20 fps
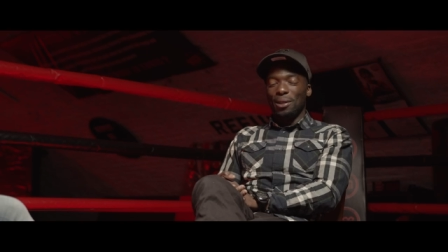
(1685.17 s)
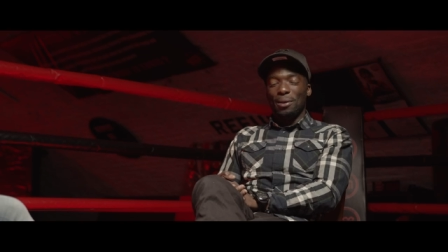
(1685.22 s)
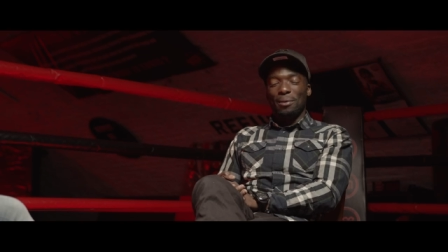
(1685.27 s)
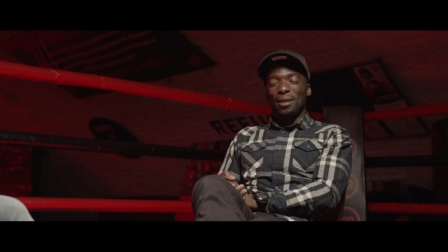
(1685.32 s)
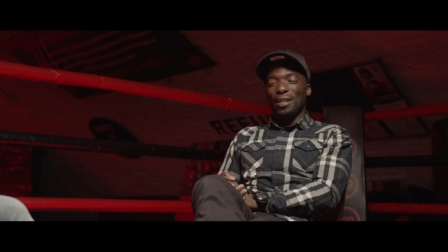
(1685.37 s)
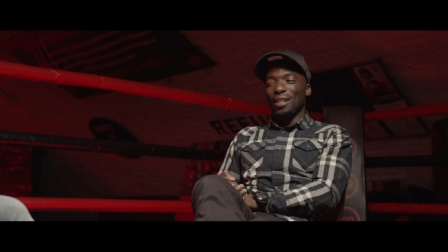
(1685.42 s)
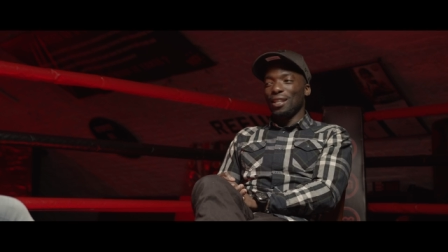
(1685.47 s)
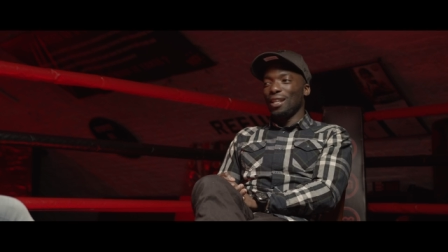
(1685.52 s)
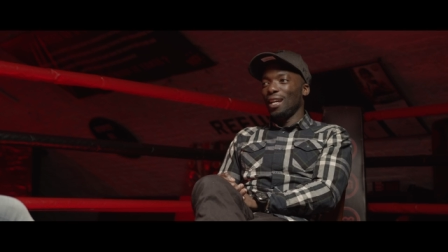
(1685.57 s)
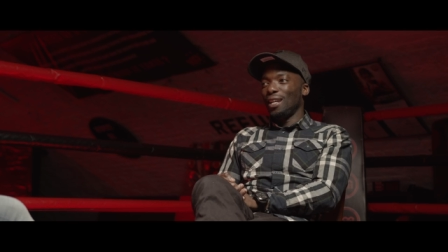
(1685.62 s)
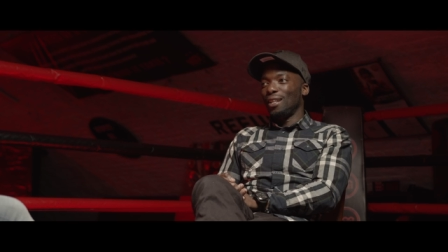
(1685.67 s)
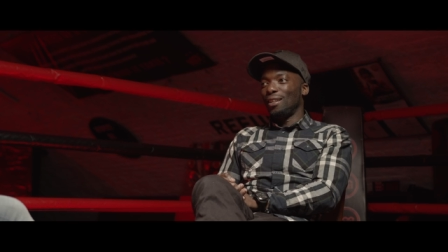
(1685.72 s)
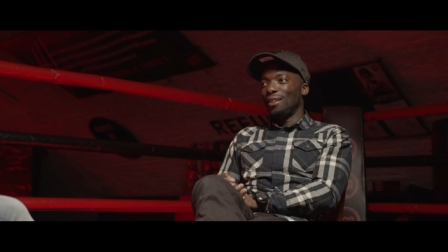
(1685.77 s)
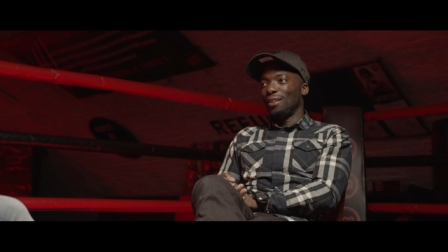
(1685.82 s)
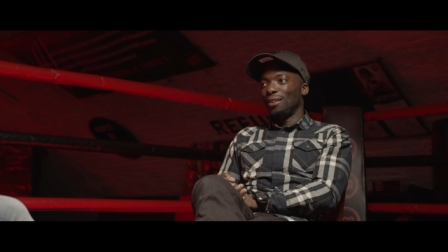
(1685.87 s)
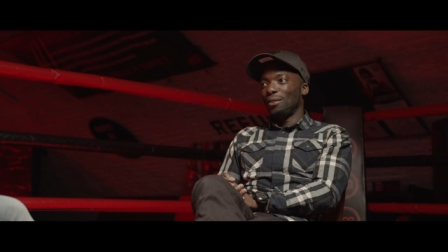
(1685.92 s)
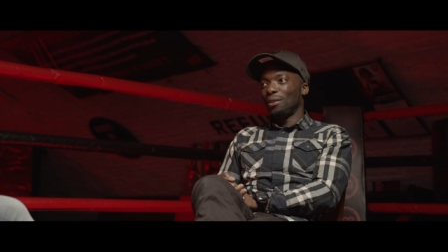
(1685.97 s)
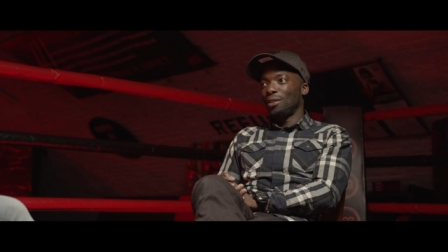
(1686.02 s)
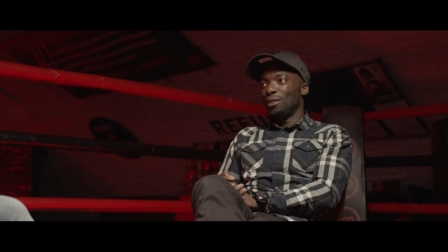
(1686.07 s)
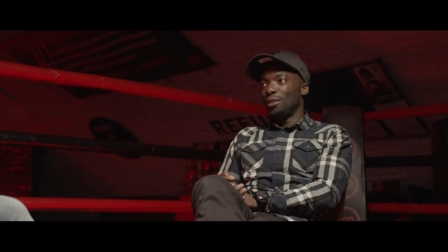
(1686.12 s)
do it again,
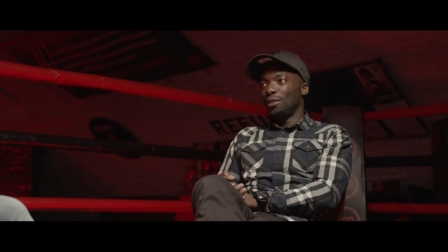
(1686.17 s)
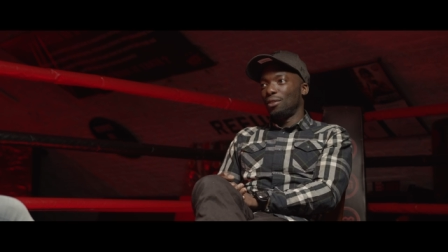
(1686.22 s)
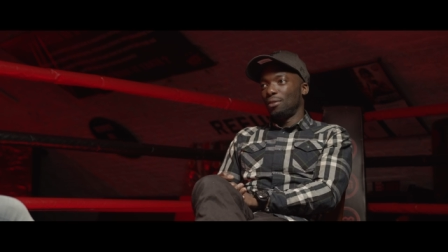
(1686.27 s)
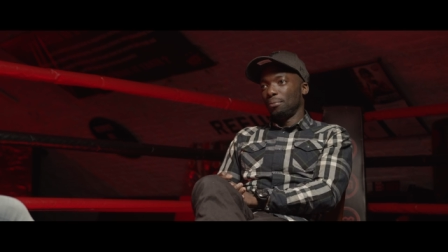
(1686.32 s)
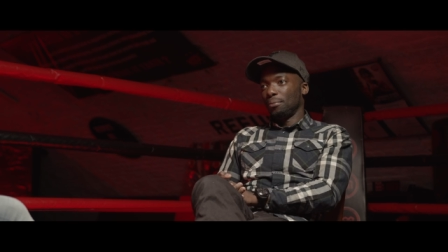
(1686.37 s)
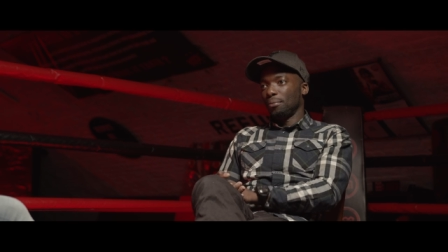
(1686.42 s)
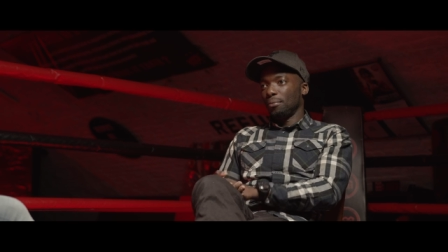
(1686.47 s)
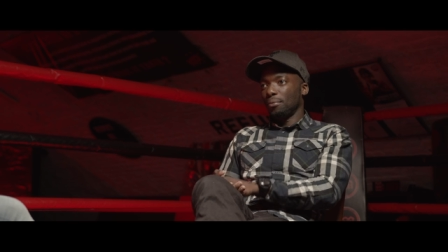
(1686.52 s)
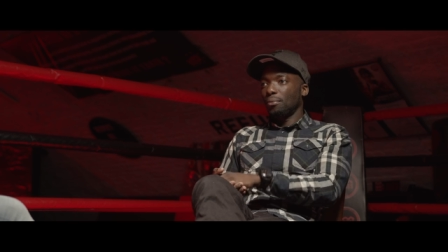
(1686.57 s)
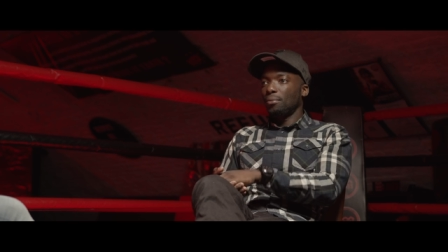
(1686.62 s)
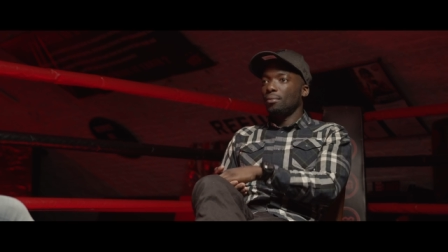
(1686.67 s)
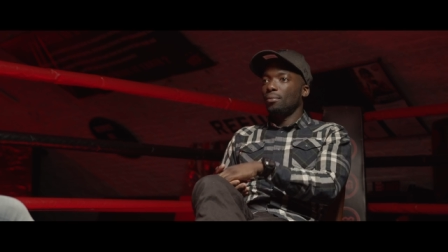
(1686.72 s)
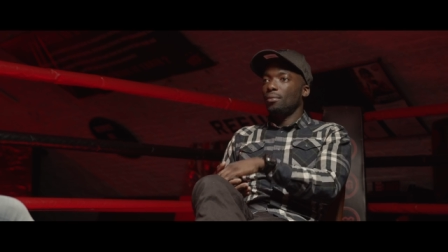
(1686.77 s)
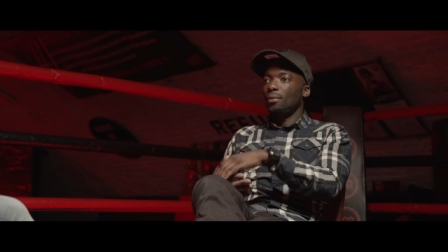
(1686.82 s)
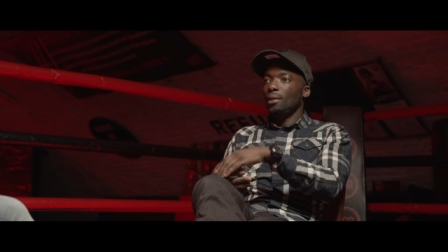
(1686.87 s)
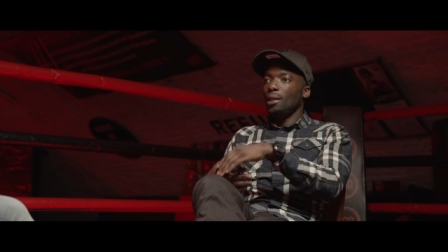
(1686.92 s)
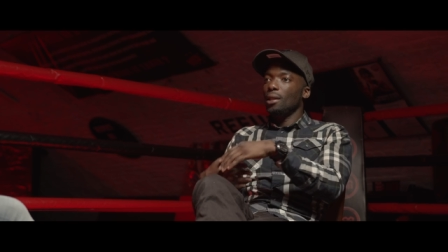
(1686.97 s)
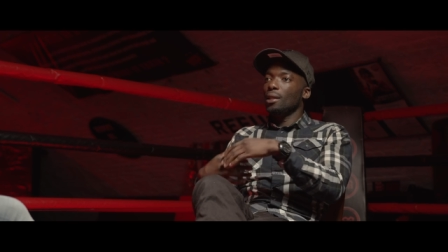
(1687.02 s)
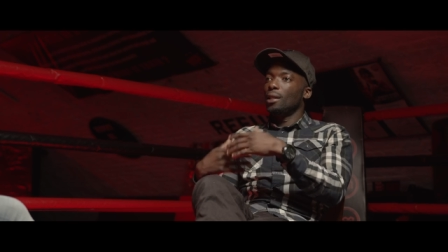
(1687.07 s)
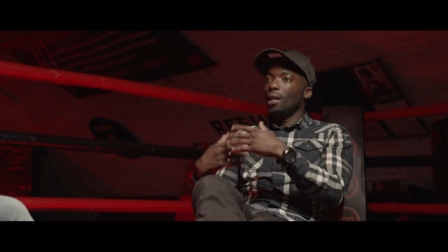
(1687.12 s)
because
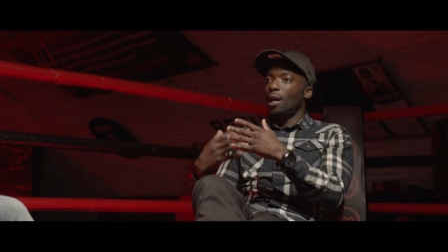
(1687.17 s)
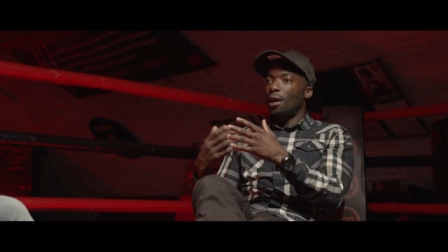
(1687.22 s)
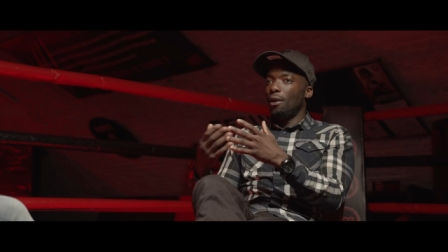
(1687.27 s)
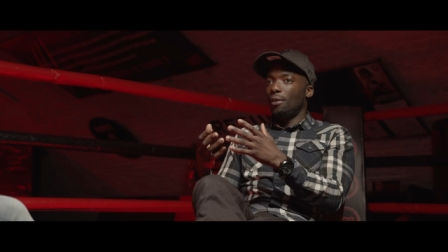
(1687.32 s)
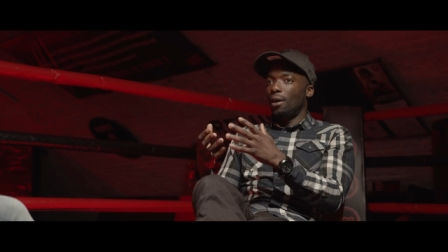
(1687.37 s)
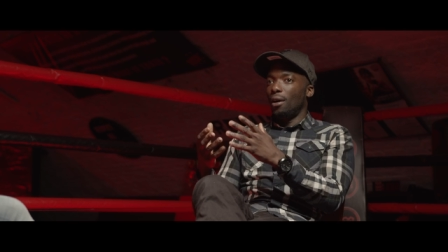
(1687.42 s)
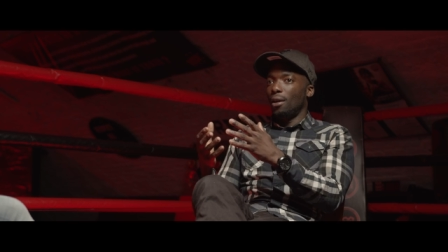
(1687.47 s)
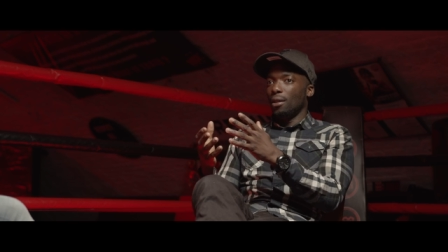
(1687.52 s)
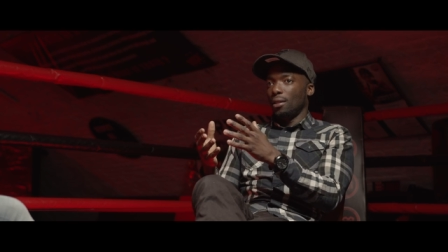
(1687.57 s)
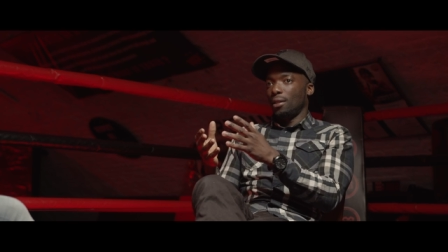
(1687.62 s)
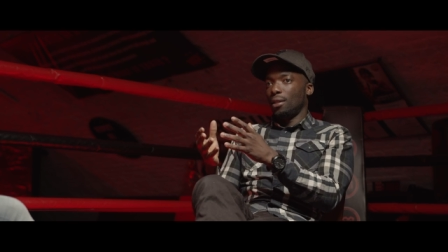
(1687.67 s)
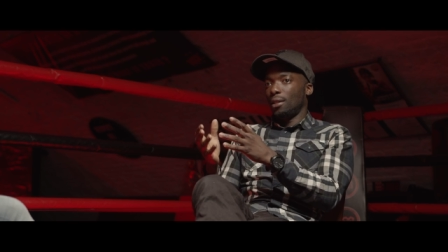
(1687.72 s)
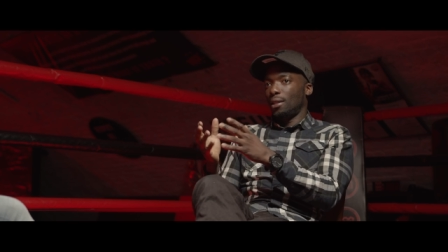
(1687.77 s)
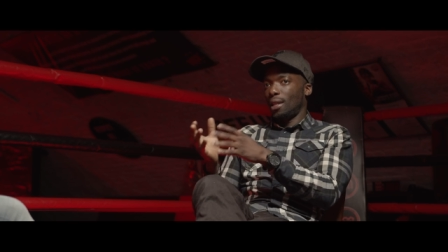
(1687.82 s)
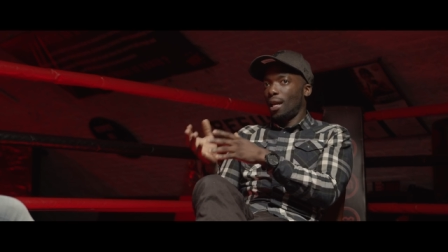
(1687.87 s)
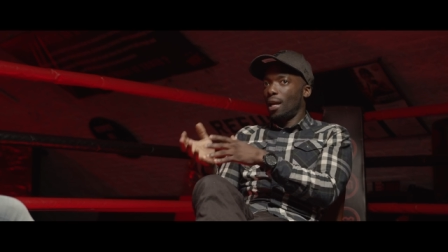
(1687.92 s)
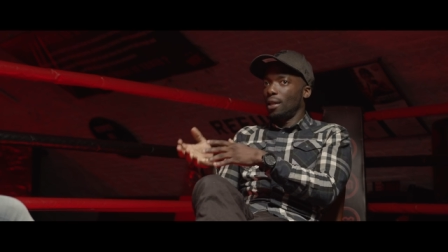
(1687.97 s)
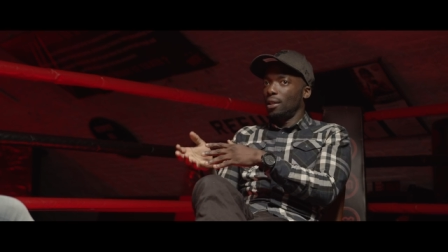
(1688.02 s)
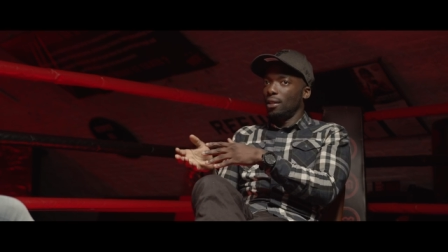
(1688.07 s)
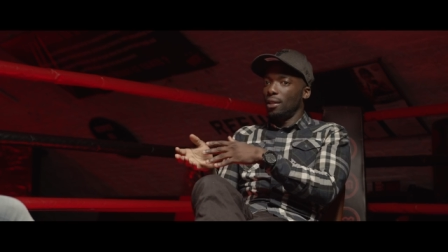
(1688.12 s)
now
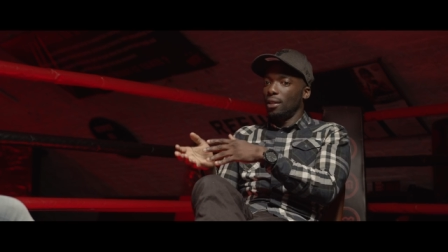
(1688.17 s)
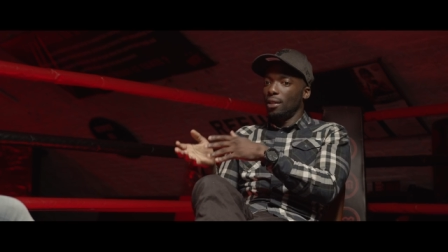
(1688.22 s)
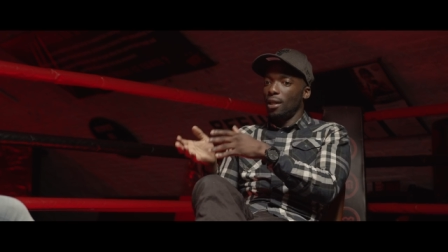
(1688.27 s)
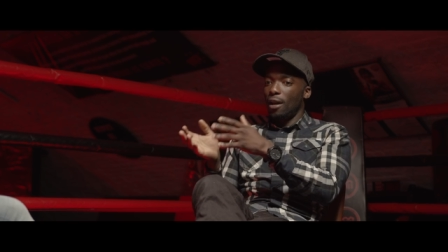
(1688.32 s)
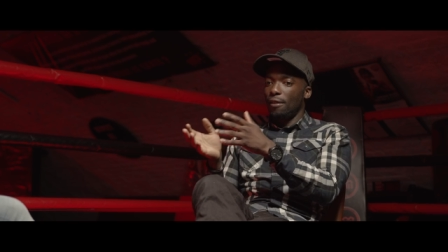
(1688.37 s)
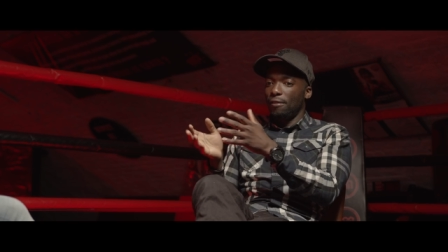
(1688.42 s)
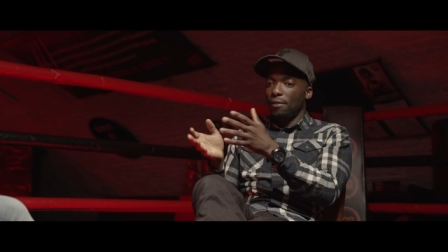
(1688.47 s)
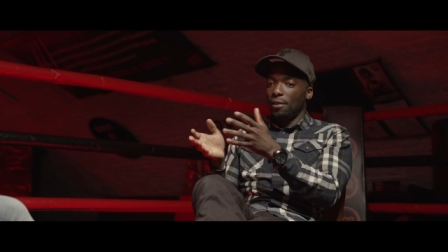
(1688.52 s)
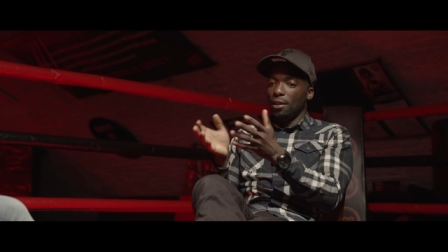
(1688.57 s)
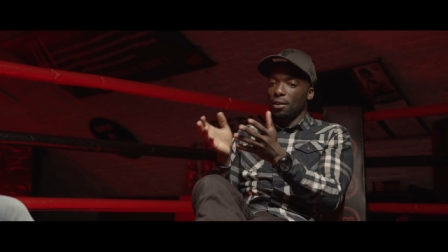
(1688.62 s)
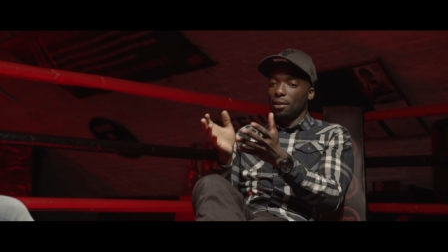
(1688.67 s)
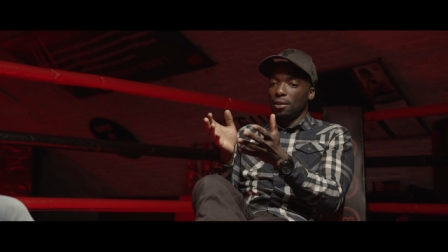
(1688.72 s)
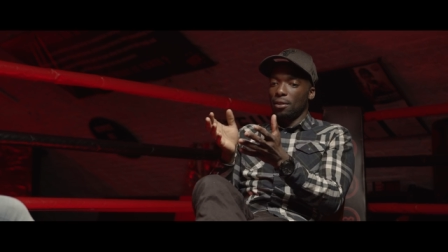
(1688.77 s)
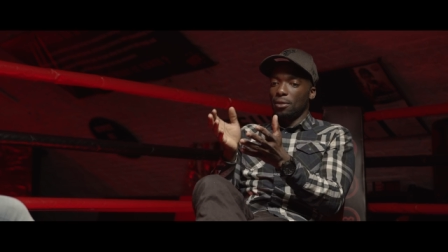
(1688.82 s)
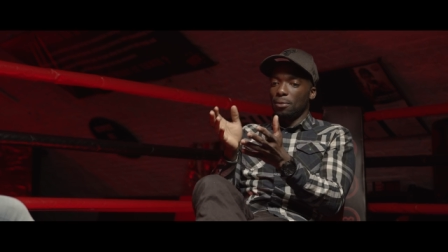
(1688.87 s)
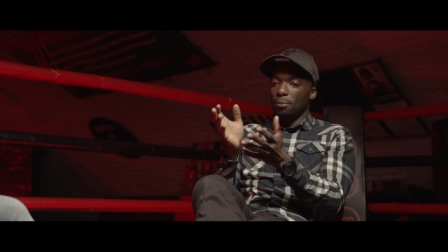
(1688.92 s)
understanding and having an